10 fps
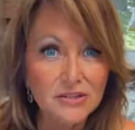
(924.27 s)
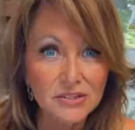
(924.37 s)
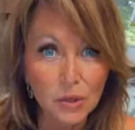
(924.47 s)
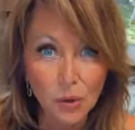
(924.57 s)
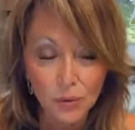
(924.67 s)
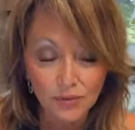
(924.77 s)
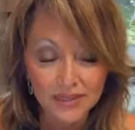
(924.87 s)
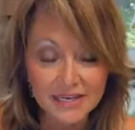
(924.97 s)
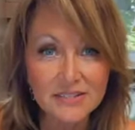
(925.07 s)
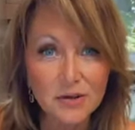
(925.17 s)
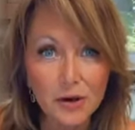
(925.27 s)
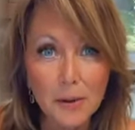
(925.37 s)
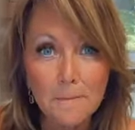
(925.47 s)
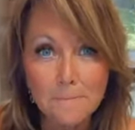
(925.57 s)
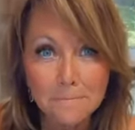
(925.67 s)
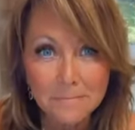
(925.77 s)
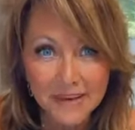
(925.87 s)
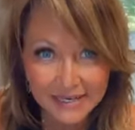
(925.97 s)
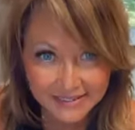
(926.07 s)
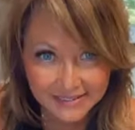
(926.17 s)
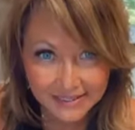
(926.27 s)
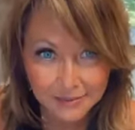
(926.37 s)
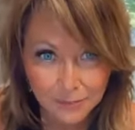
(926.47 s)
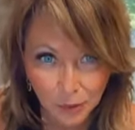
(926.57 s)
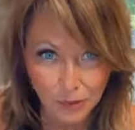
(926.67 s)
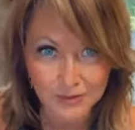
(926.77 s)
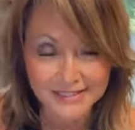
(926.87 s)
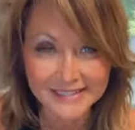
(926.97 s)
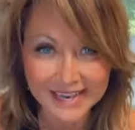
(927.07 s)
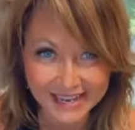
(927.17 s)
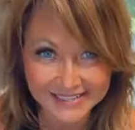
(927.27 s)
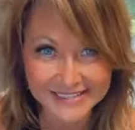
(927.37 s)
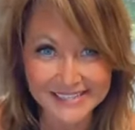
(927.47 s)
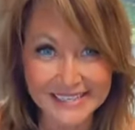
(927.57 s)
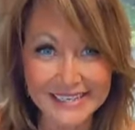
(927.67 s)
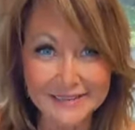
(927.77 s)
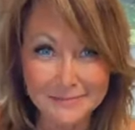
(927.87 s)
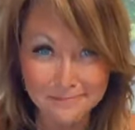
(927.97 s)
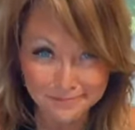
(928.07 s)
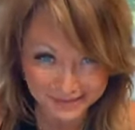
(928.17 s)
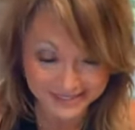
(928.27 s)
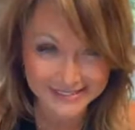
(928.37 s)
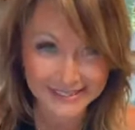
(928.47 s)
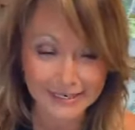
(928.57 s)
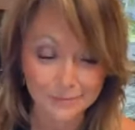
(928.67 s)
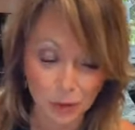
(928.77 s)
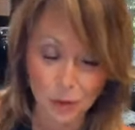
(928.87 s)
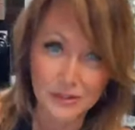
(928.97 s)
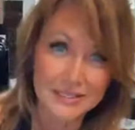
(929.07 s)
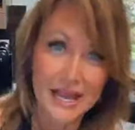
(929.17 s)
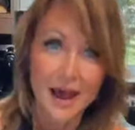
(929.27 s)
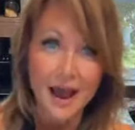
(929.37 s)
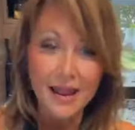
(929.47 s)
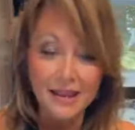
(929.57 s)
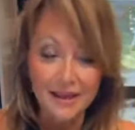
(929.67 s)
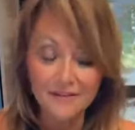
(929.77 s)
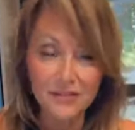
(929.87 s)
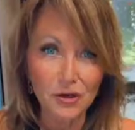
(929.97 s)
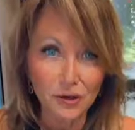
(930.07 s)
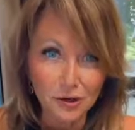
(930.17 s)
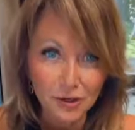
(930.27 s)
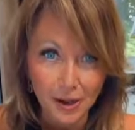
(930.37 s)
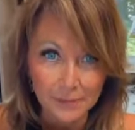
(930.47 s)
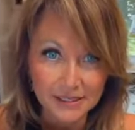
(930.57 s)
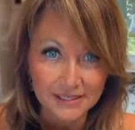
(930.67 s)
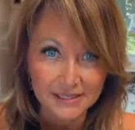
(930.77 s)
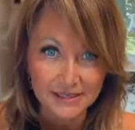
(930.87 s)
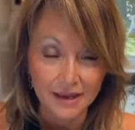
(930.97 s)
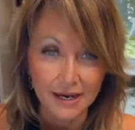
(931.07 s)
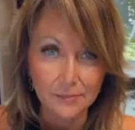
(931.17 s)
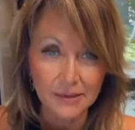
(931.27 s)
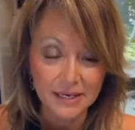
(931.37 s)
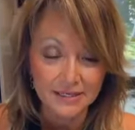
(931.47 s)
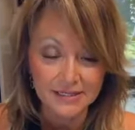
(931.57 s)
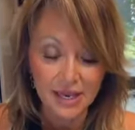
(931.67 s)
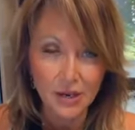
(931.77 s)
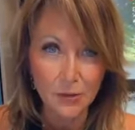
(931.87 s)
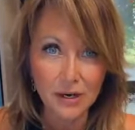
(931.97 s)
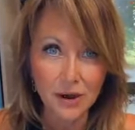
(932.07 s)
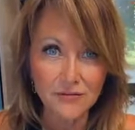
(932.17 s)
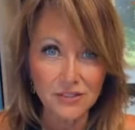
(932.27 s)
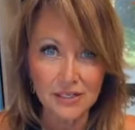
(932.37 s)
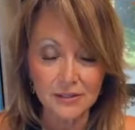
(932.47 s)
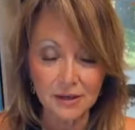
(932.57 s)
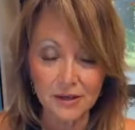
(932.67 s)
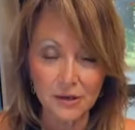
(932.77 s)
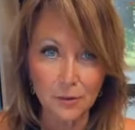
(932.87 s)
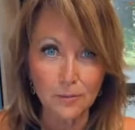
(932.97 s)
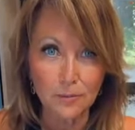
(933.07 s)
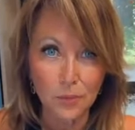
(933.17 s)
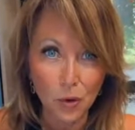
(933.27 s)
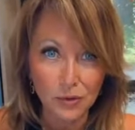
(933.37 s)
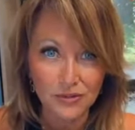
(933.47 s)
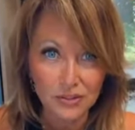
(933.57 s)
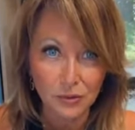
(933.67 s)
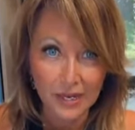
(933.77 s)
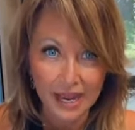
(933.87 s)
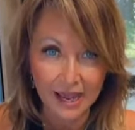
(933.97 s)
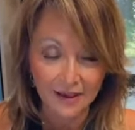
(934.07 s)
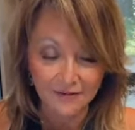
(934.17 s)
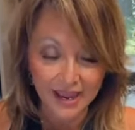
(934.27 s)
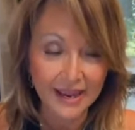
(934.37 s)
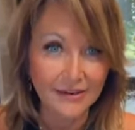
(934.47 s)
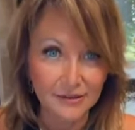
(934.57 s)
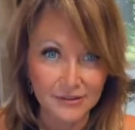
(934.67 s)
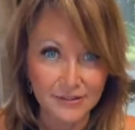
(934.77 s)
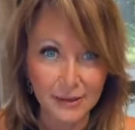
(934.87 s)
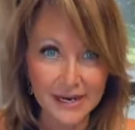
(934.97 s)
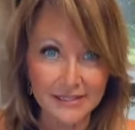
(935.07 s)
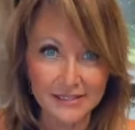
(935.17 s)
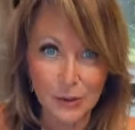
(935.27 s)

So these are mixing bowls, nested mixing bowls. I love the ergonomic design because quite often, you know, bowls don't have handles, right?